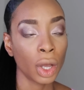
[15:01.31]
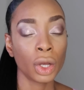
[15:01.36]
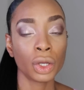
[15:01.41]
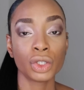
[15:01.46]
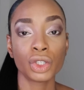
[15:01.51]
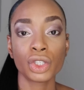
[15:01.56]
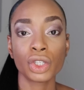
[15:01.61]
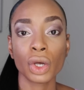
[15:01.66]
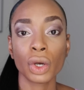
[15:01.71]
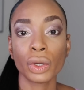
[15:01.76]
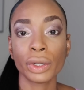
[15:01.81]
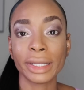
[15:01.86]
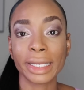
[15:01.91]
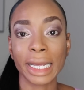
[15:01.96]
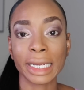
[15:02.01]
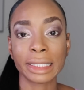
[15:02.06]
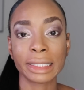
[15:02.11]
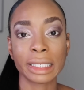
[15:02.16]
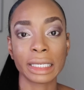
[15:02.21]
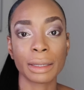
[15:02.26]
So
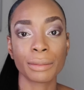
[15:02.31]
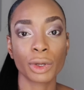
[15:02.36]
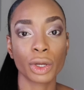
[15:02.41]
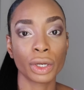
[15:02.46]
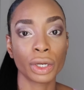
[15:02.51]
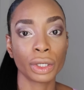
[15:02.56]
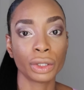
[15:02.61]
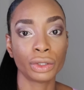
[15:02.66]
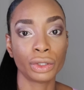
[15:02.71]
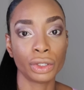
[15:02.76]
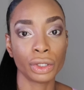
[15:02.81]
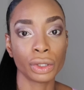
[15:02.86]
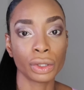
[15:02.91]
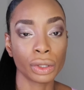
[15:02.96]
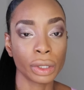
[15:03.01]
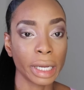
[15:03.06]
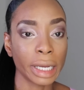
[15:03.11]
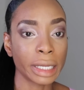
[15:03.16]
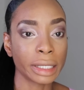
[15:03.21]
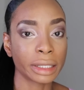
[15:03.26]
next thing I'm gonna do
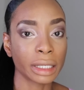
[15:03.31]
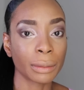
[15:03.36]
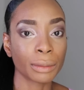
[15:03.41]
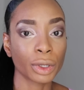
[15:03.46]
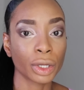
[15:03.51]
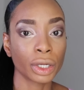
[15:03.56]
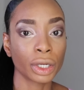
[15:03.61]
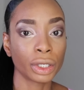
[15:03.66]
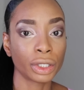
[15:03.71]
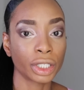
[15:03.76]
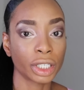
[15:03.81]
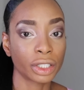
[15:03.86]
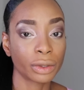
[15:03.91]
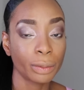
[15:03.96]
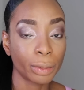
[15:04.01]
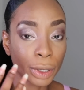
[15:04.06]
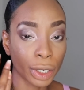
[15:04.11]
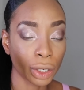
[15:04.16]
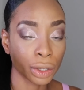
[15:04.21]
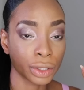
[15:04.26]
is I'm gonna
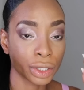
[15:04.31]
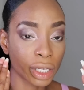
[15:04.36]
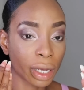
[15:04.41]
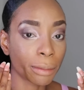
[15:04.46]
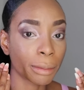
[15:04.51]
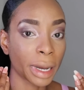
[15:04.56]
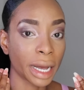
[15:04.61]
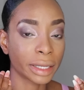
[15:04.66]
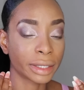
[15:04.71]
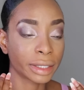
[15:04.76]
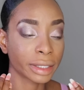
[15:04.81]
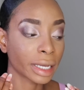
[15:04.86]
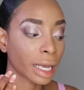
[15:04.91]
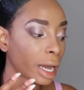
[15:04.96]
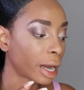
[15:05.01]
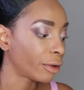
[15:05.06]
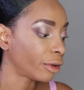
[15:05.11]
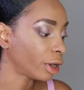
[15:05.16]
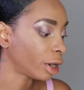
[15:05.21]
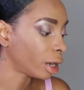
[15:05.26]
just put some
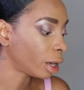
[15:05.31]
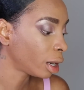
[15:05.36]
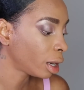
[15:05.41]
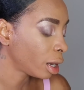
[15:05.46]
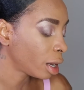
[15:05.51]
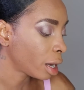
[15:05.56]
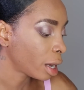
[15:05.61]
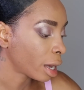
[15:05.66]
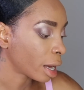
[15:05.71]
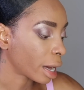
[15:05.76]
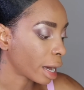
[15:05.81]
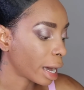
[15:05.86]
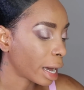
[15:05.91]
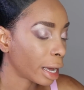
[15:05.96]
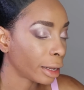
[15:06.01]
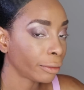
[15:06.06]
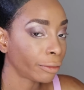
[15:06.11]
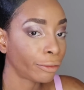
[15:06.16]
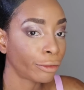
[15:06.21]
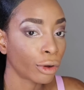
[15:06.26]
mascara,
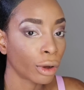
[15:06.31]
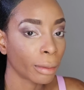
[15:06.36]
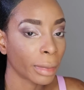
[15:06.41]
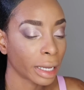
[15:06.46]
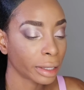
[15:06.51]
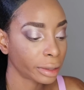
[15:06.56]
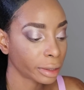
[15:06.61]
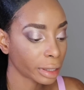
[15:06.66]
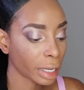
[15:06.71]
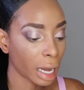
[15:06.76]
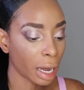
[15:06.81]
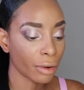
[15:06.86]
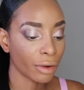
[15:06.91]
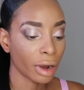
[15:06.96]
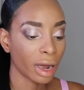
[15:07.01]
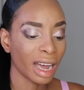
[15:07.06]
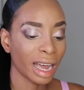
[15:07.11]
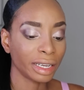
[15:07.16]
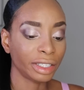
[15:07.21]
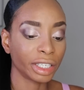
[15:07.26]
and for
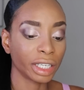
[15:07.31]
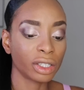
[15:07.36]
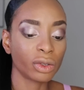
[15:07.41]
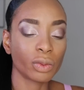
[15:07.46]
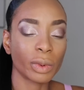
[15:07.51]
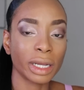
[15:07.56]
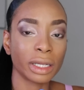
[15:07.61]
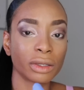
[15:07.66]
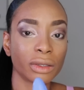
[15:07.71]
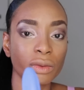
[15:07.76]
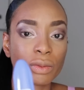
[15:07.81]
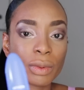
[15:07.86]
mascara I just went